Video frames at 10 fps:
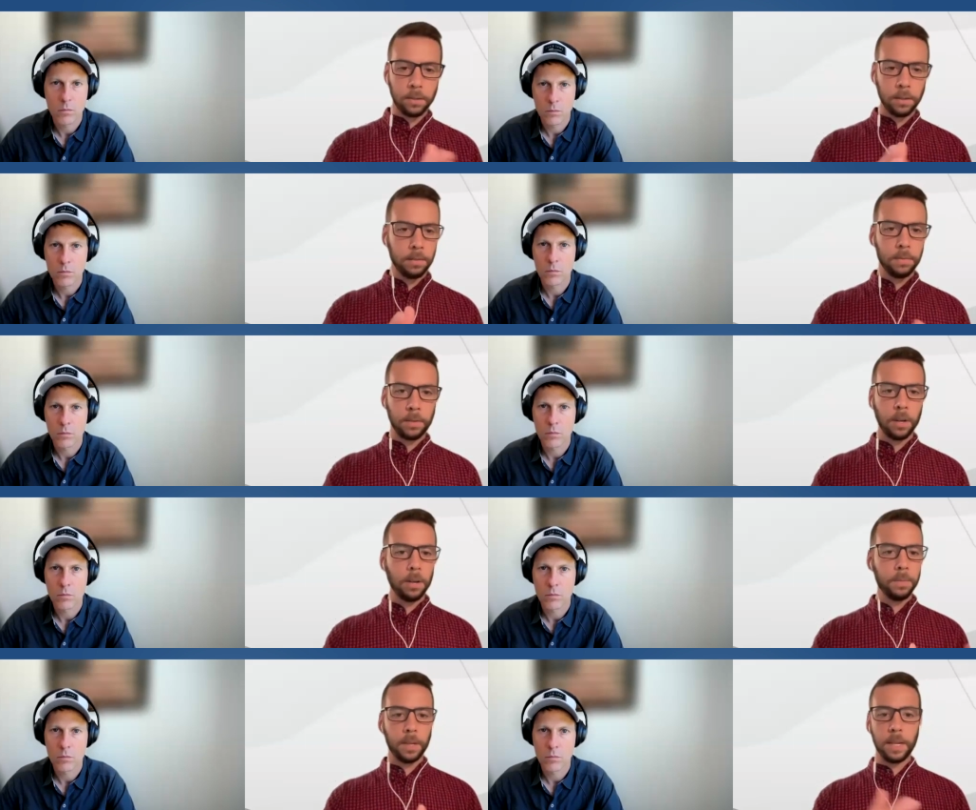Speaker 1: to
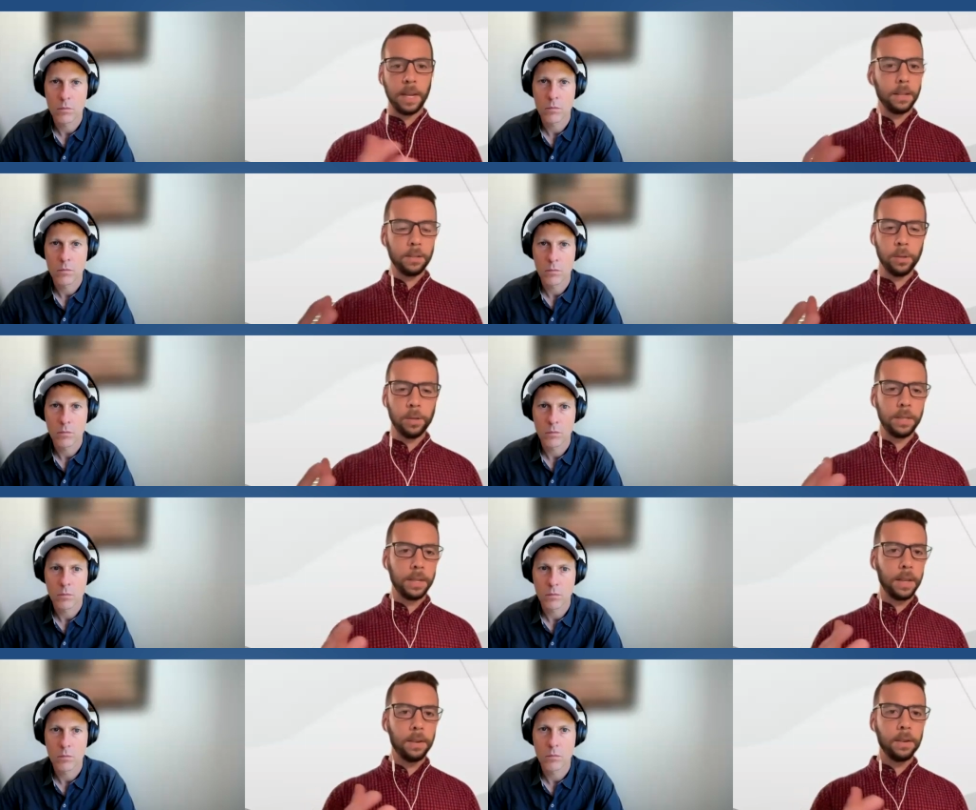terms and yeah, let's do this
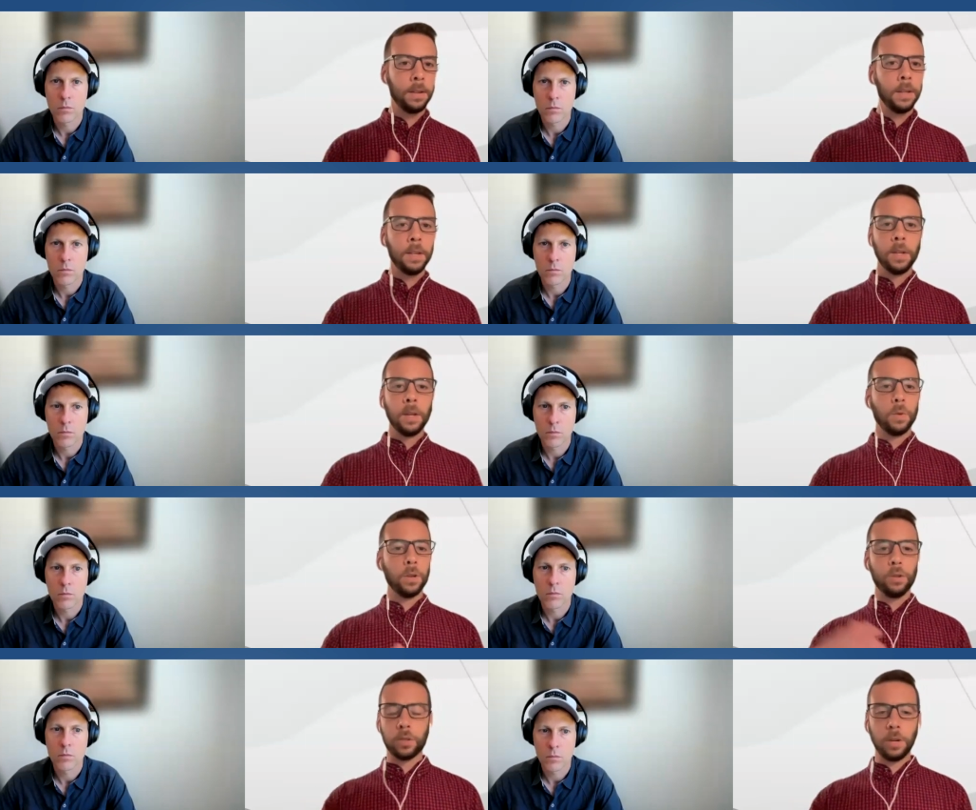together. We're
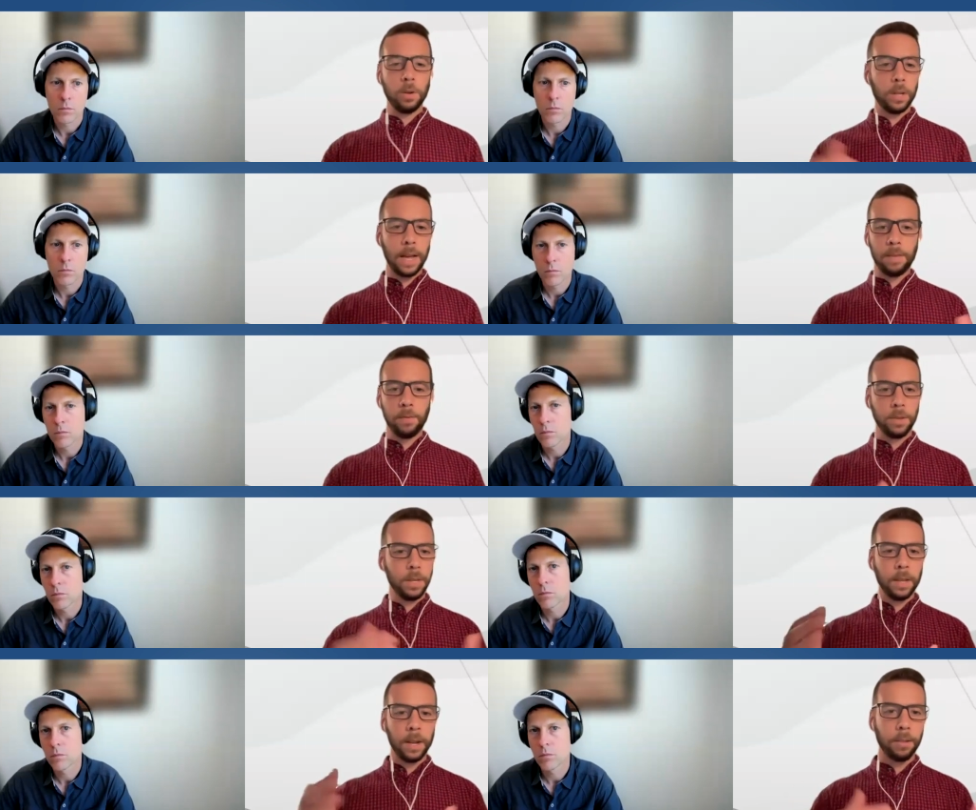usually going live
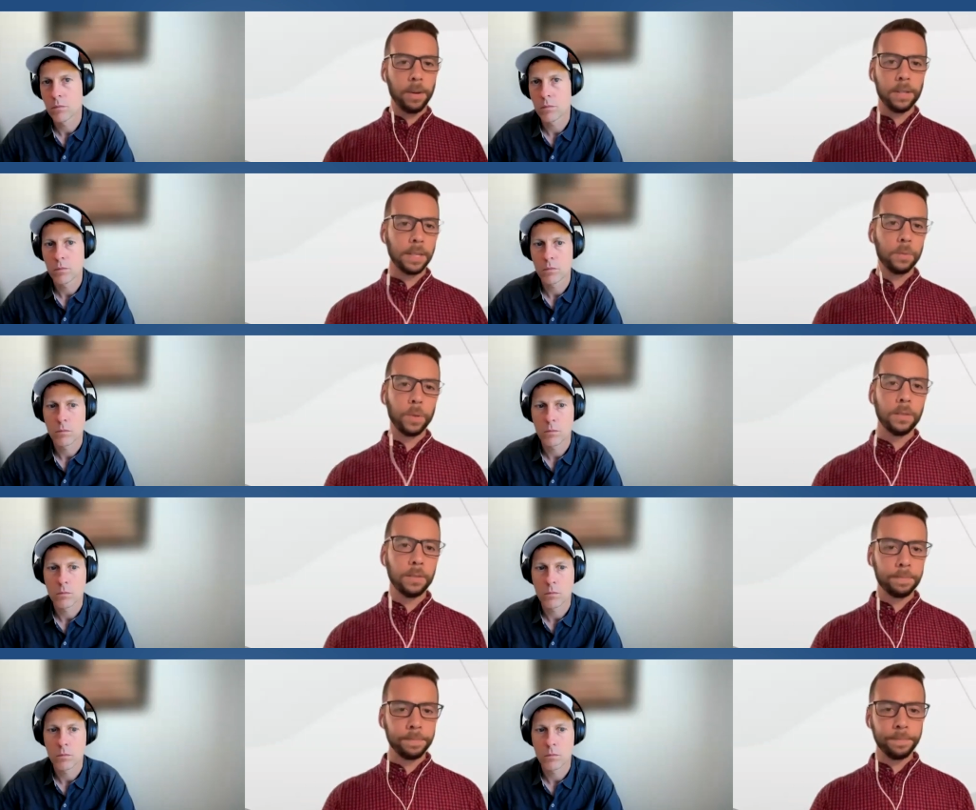within like three to six weeks.
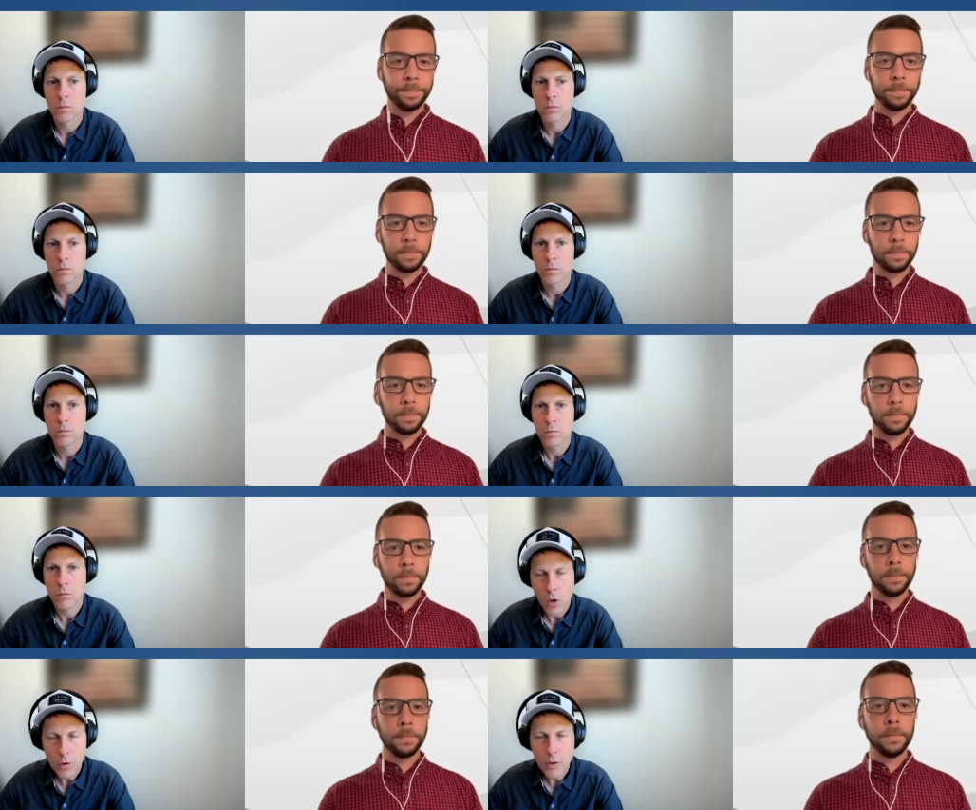
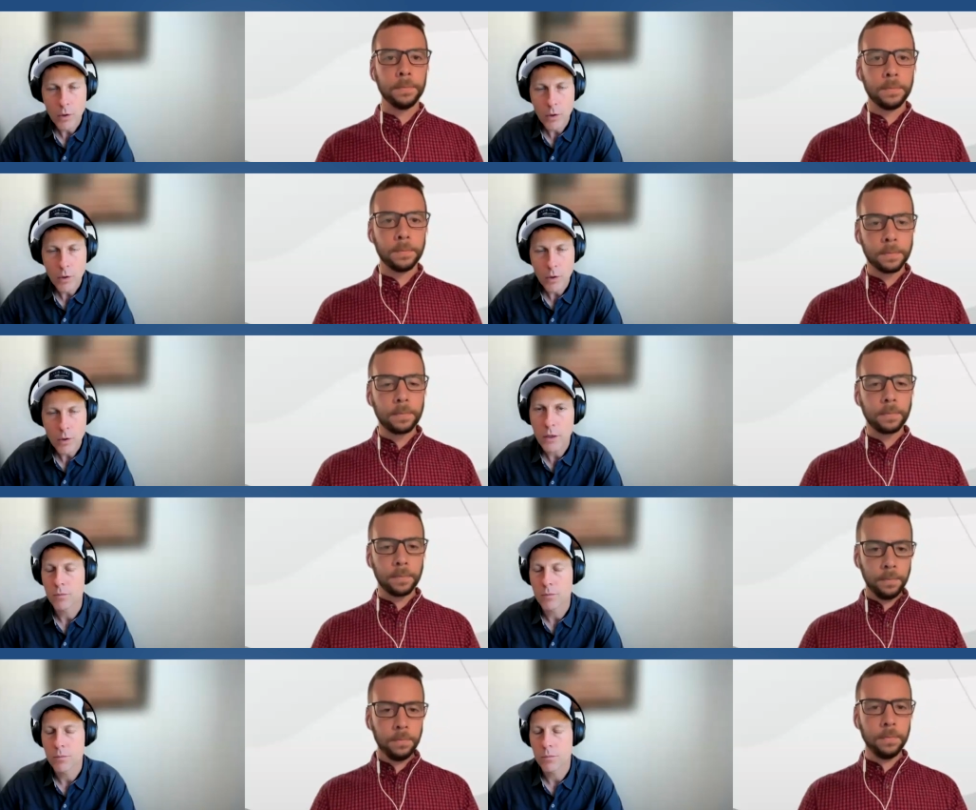
Speaker 2: Okay, good,
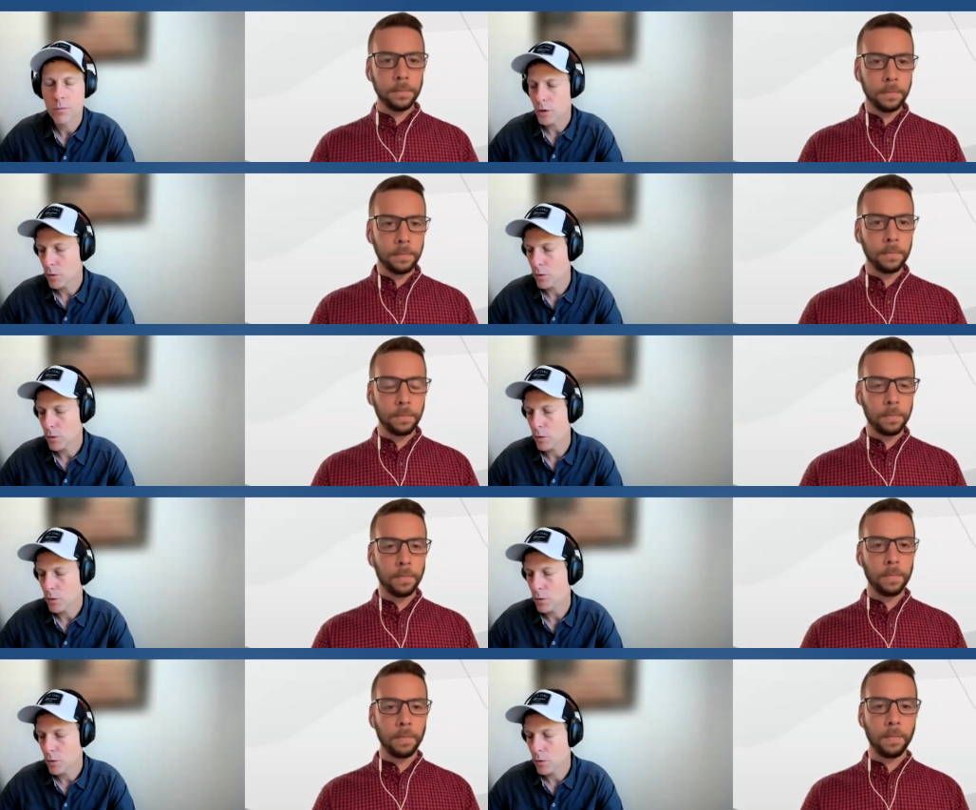good. So about a month.
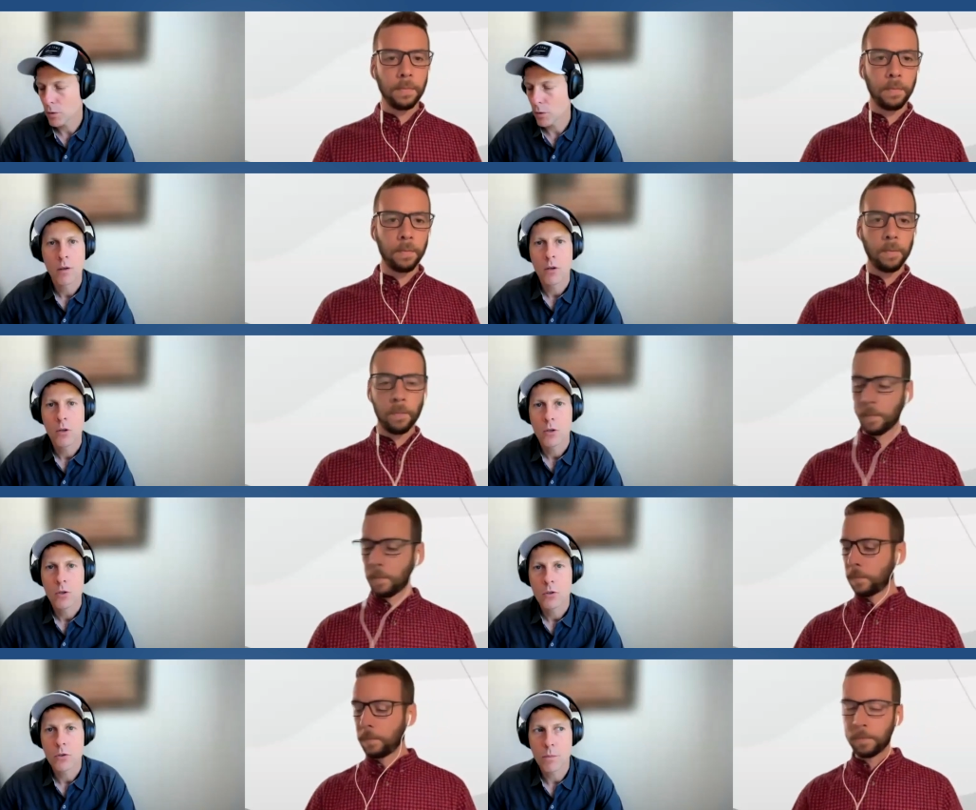
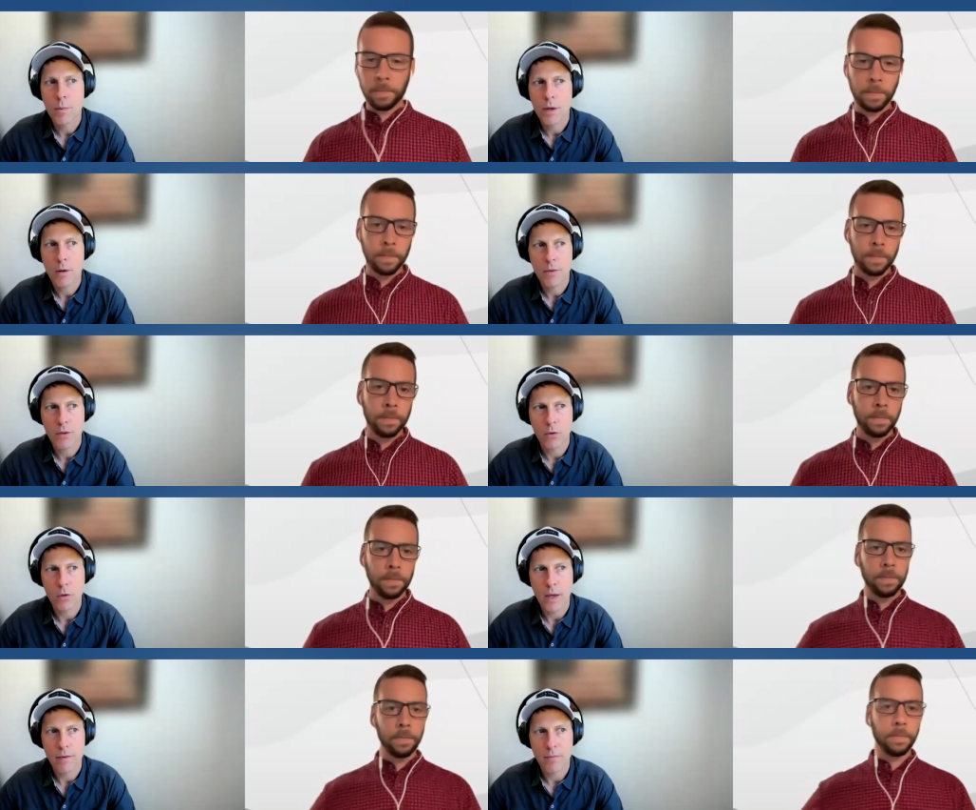So it's about a month to go
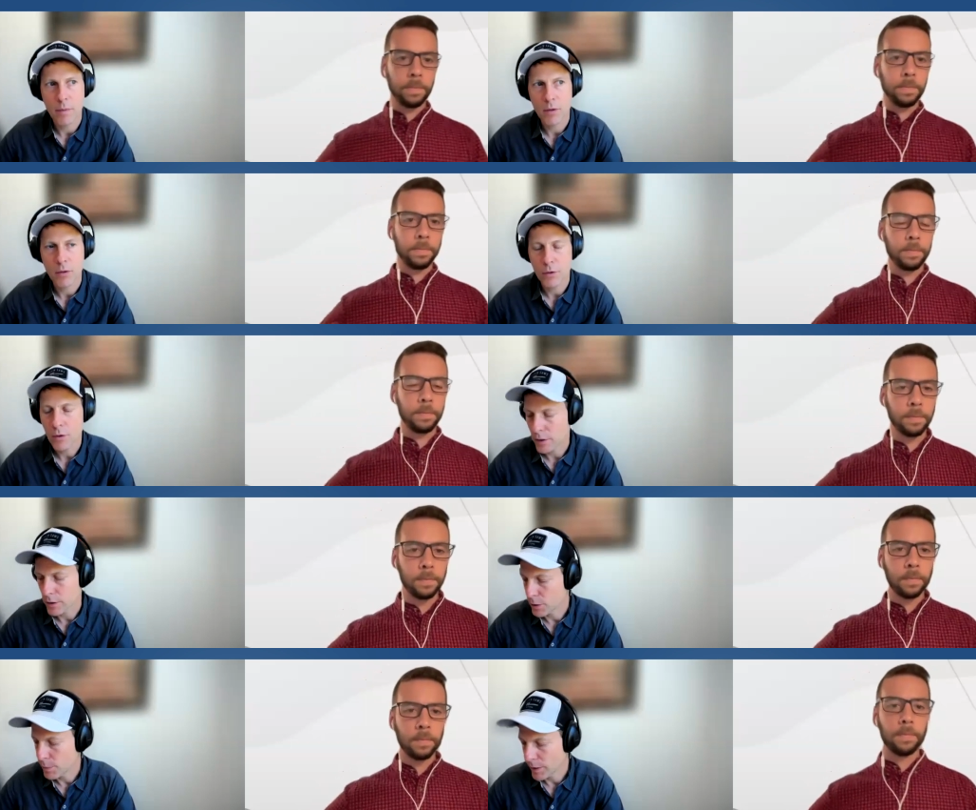live, maybe a little longer
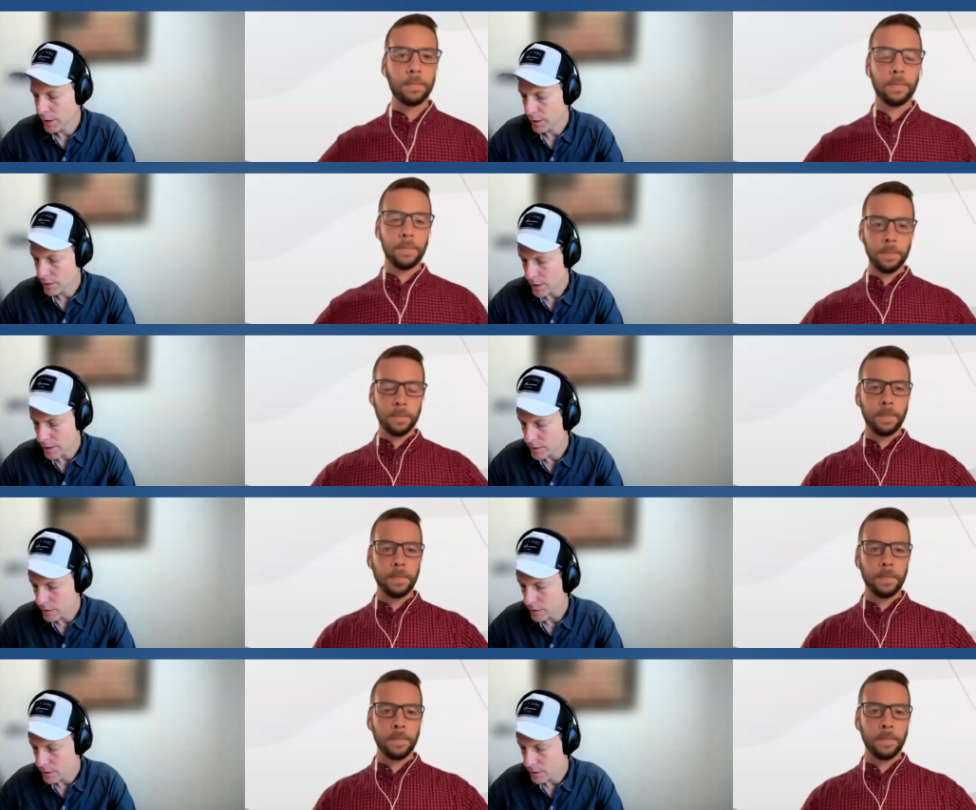depending on the size of